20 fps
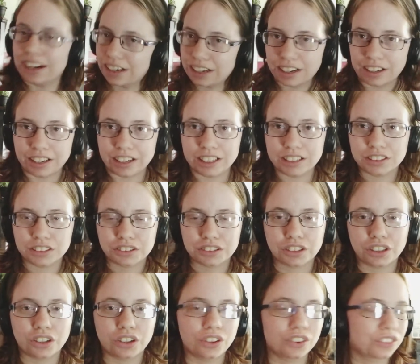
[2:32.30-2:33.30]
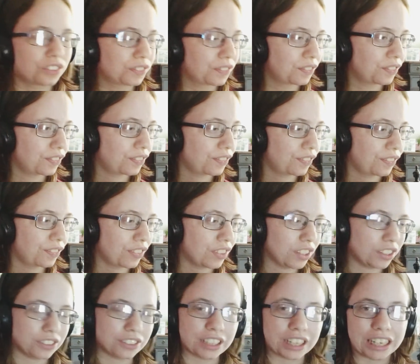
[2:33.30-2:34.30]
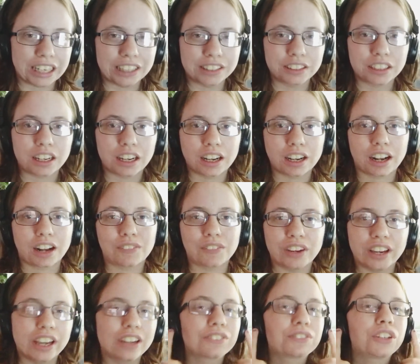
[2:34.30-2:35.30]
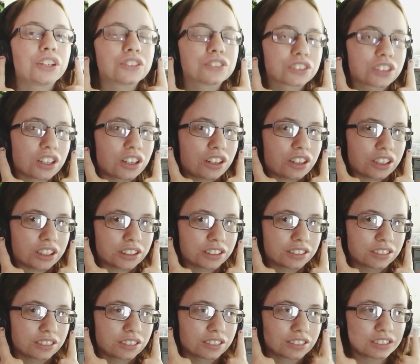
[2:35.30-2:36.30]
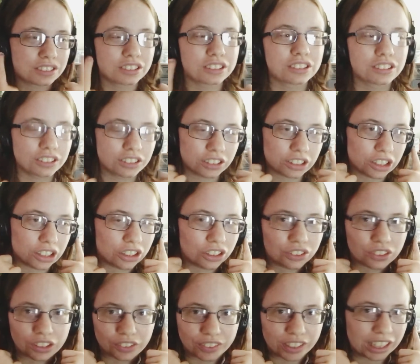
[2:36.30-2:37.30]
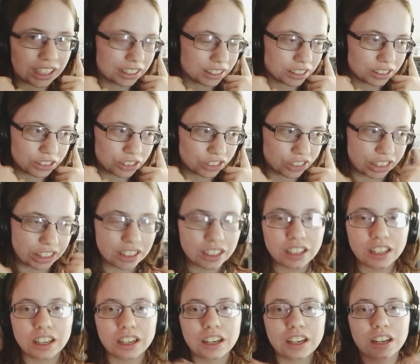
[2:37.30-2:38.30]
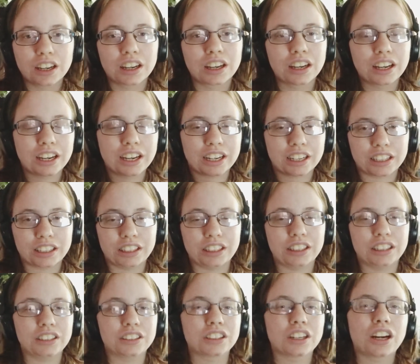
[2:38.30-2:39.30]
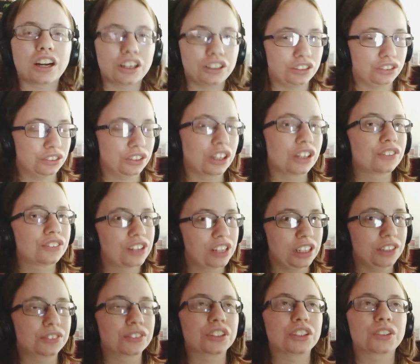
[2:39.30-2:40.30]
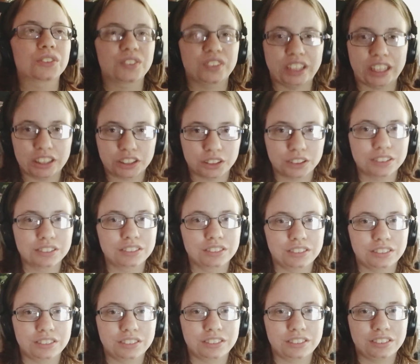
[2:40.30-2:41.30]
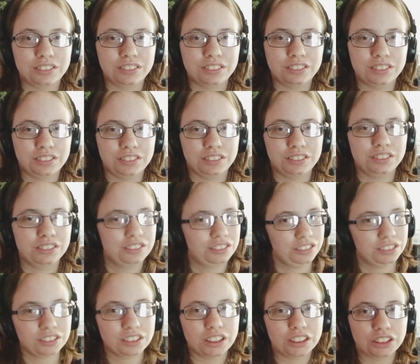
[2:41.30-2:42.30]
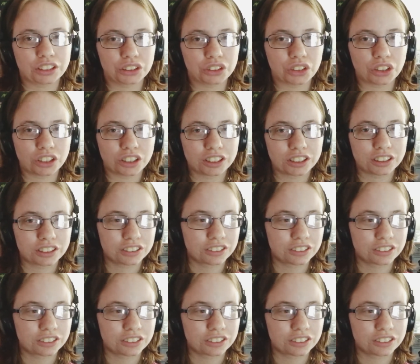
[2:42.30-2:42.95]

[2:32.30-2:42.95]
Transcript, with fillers: Alright, so you guys, I got my headphones on, so that way I can hear it. And are you guys ready for this reaction? let's get started.